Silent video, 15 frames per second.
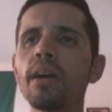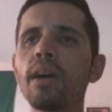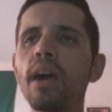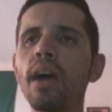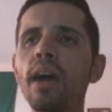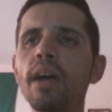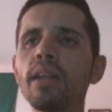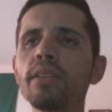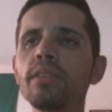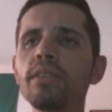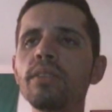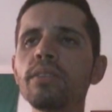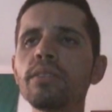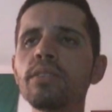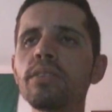
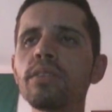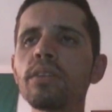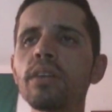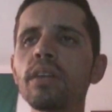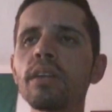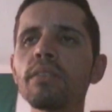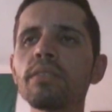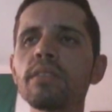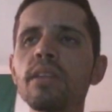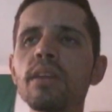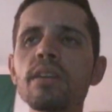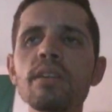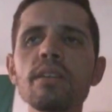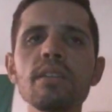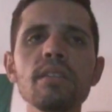nurture
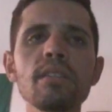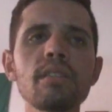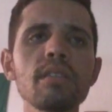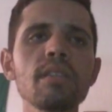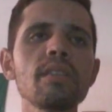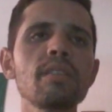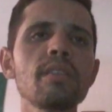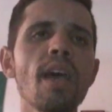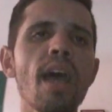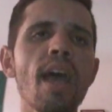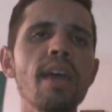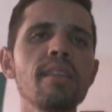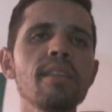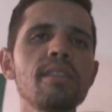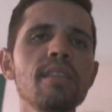terrorists
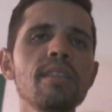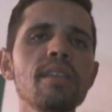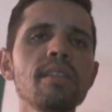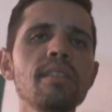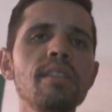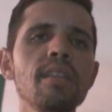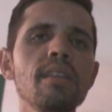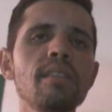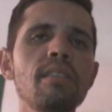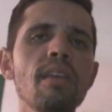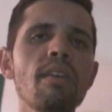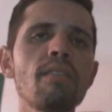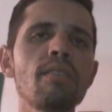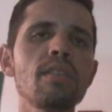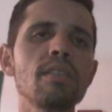and generate
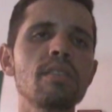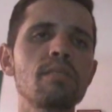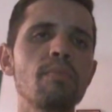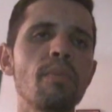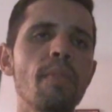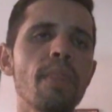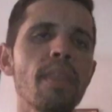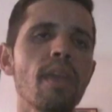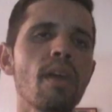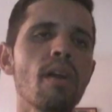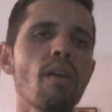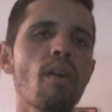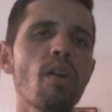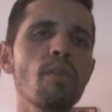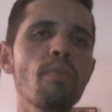terrorism."
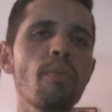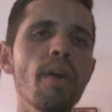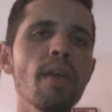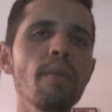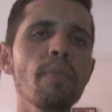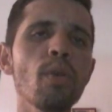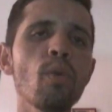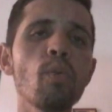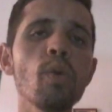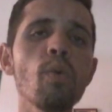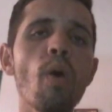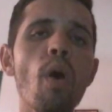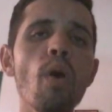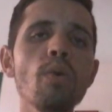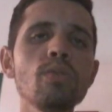Corbyn
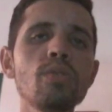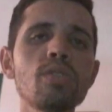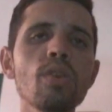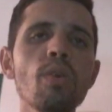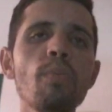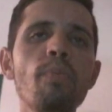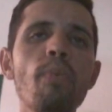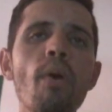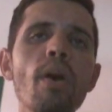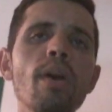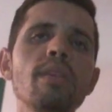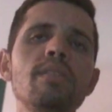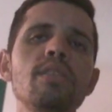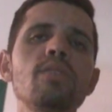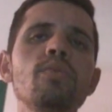will also
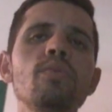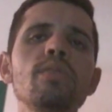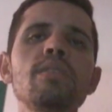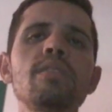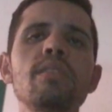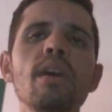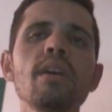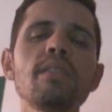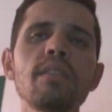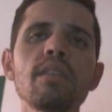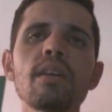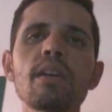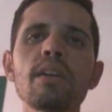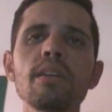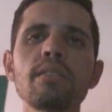point to
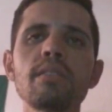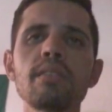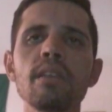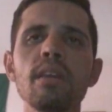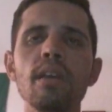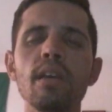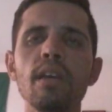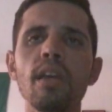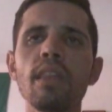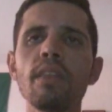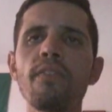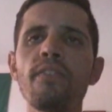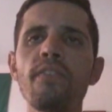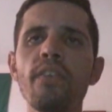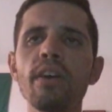recent cuts in
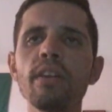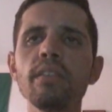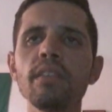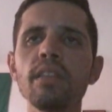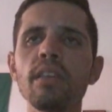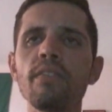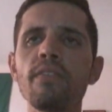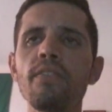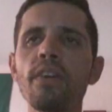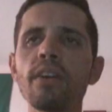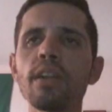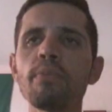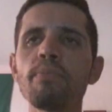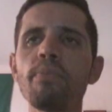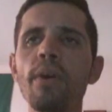the funding
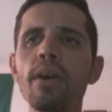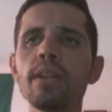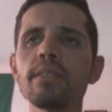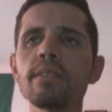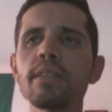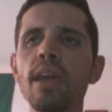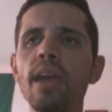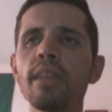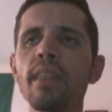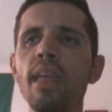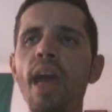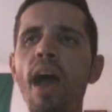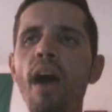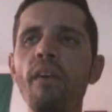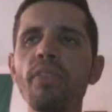for the policy and the
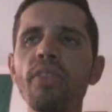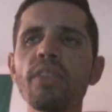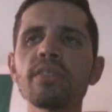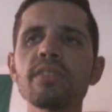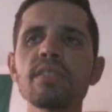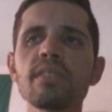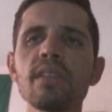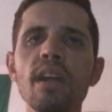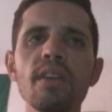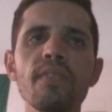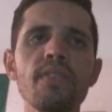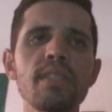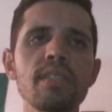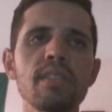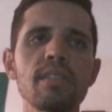health
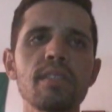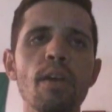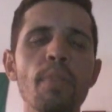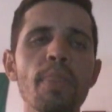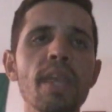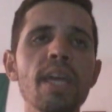services,